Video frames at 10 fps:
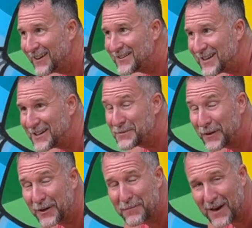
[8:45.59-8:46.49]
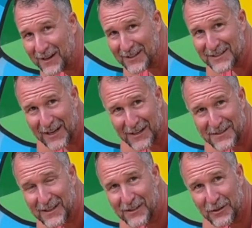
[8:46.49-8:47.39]
does what your body
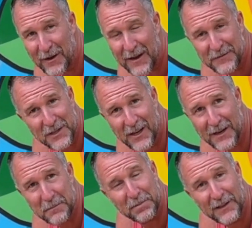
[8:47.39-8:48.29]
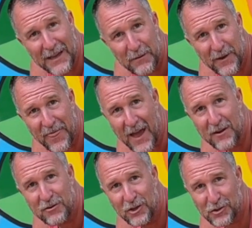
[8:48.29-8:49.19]
does, and you have to kind of play with that
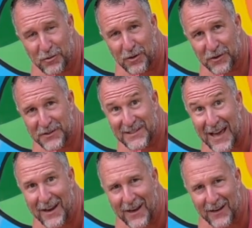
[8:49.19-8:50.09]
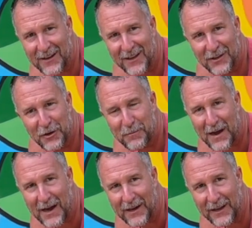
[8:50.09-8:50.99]
neutral setting in your
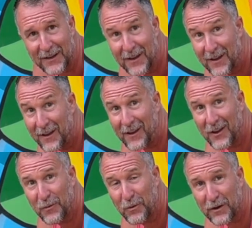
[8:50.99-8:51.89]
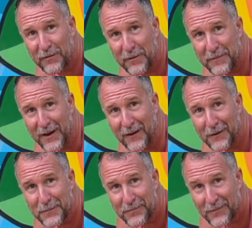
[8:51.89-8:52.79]
body and work from there.
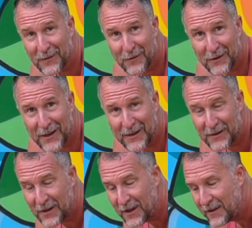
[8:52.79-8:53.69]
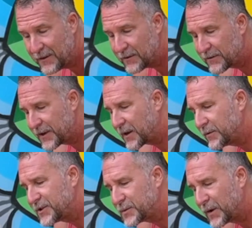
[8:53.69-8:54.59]
Okay? The other thing I
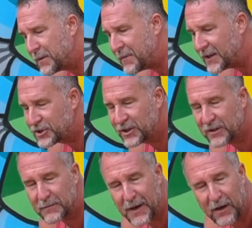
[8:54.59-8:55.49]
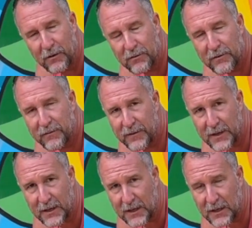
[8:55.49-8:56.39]
would just want to mention about
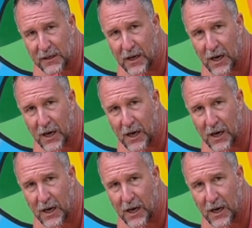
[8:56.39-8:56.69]
the